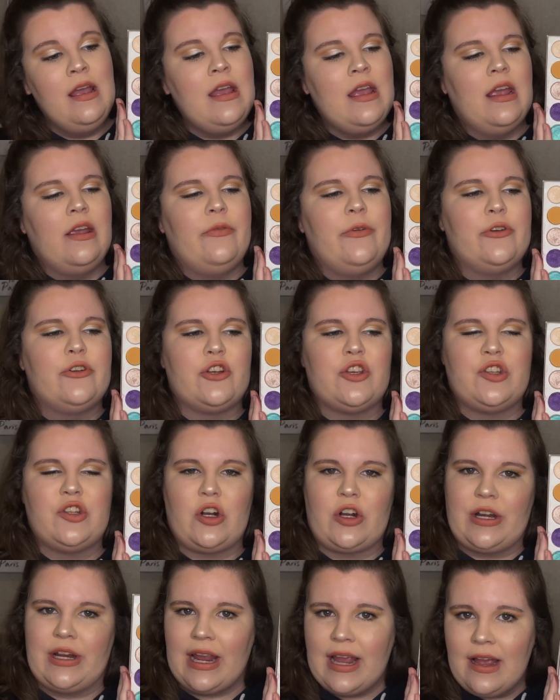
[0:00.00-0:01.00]
If you're just
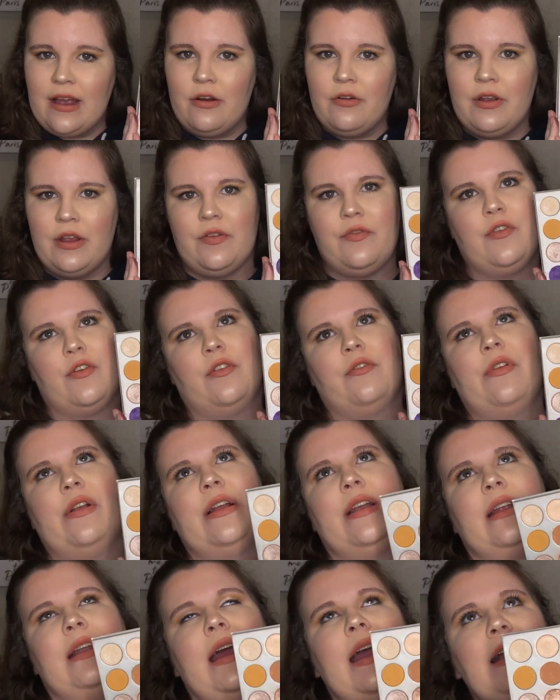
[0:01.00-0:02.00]
starting out, if you're like
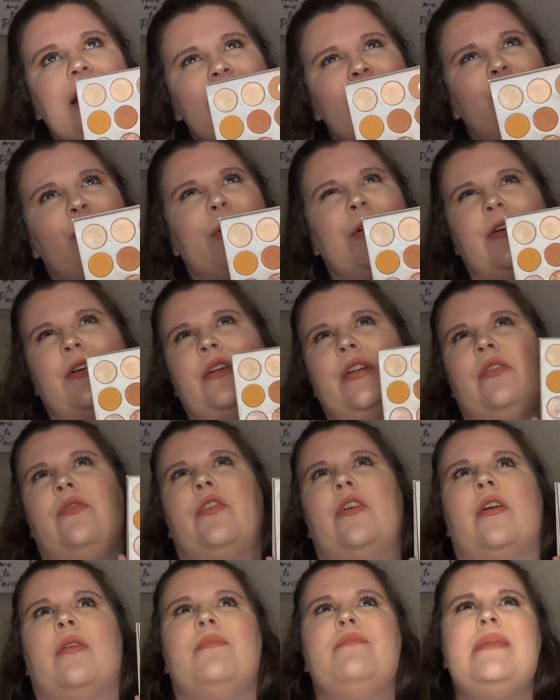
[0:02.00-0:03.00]
an expert, if
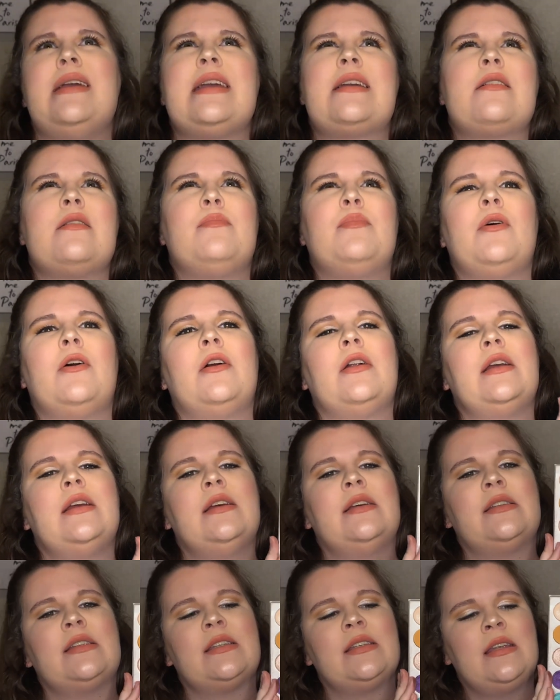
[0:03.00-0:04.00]
you're a makeup
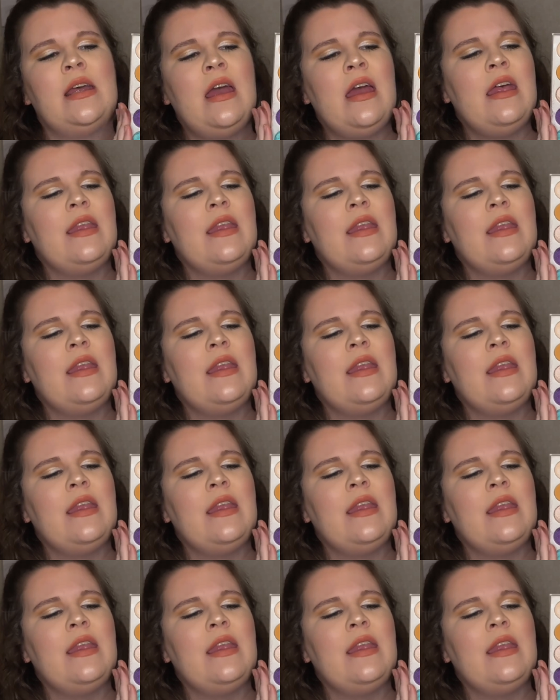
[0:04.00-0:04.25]
artist,